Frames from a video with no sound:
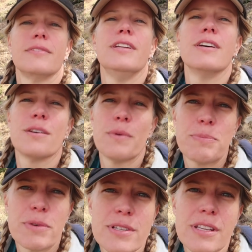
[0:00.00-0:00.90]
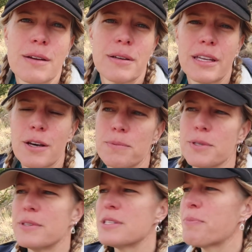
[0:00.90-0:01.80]
You know, the one person I really hope
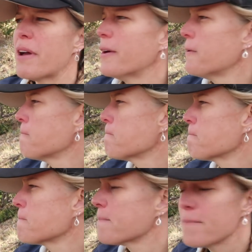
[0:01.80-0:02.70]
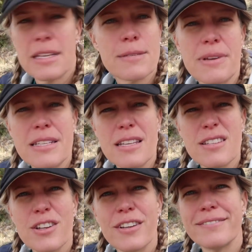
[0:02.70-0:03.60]
to inspire is my
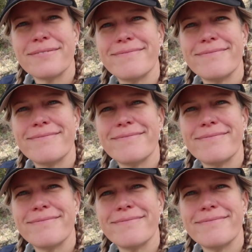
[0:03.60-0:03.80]
sister.